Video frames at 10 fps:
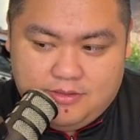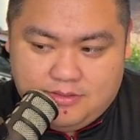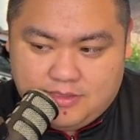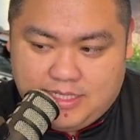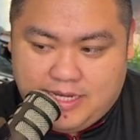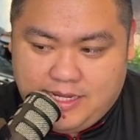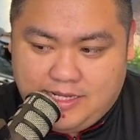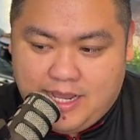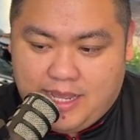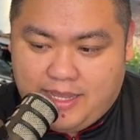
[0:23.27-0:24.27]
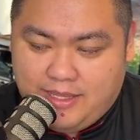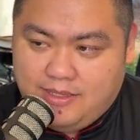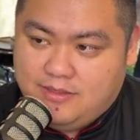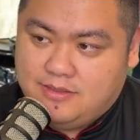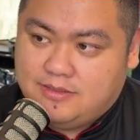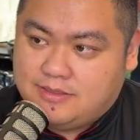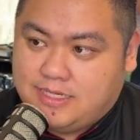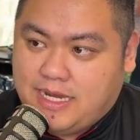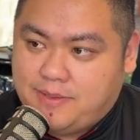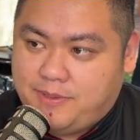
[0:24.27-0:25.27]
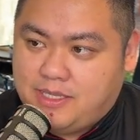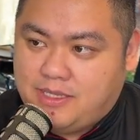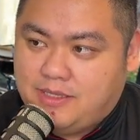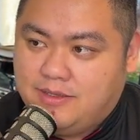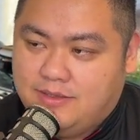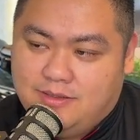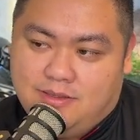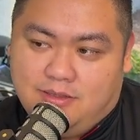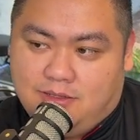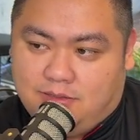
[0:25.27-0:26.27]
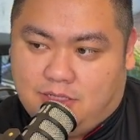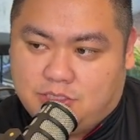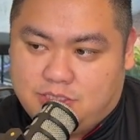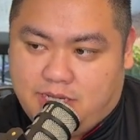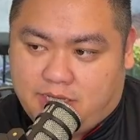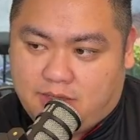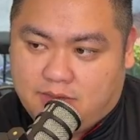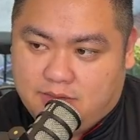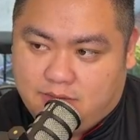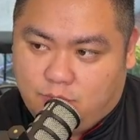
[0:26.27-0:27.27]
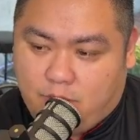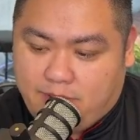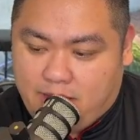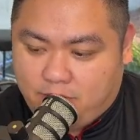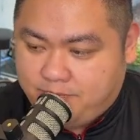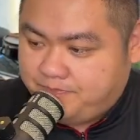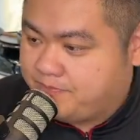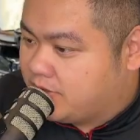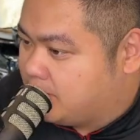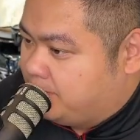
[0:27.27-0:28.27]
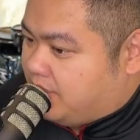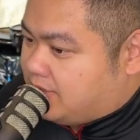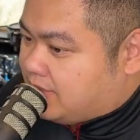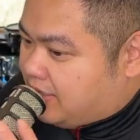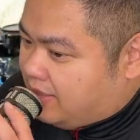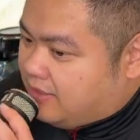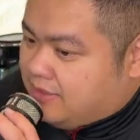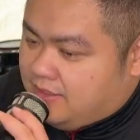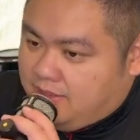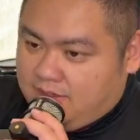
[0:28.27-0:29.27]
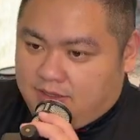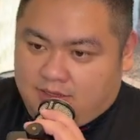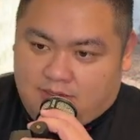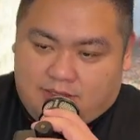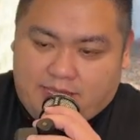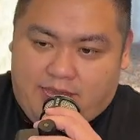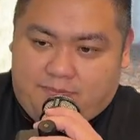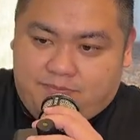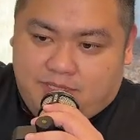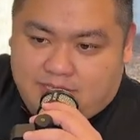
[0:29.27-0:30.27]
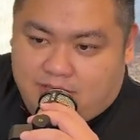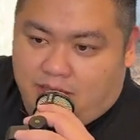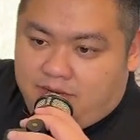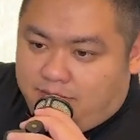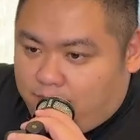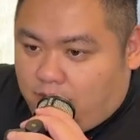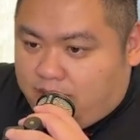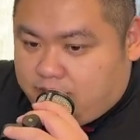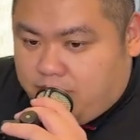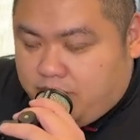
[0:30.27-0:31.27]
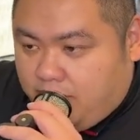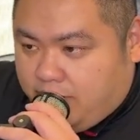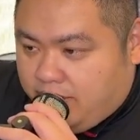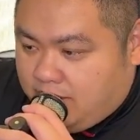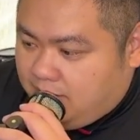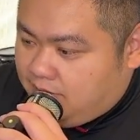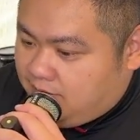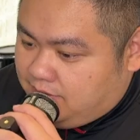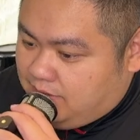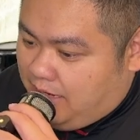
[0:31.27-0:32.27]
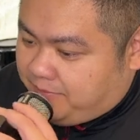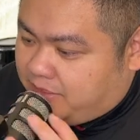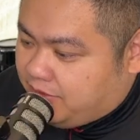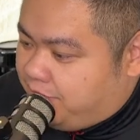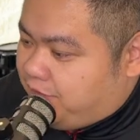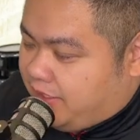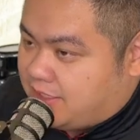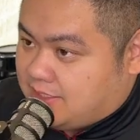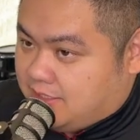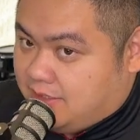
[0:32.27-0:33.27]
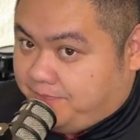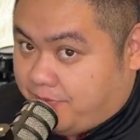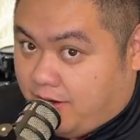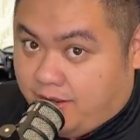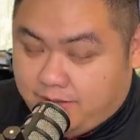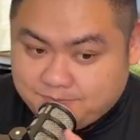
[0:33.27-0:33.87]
1080i, 1080p Logitech web camera. But yeah, it's the end of the world as we know it. I'm conflicted, all right?